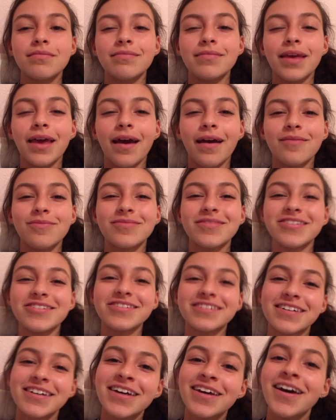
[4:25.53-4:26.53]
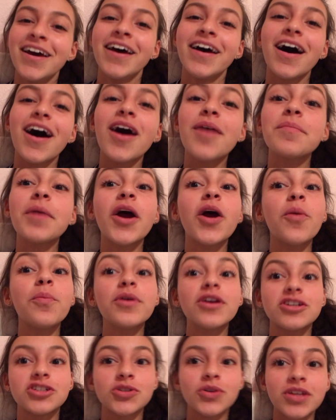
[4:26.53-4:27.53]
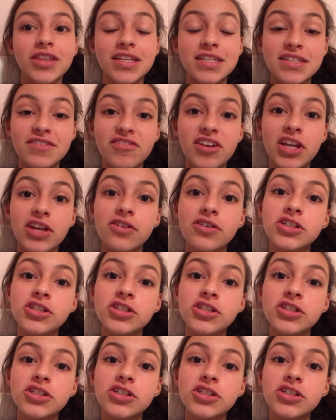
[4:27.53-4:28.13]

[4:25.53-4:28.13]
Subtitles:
Yeah. I hope you enjoyed this video.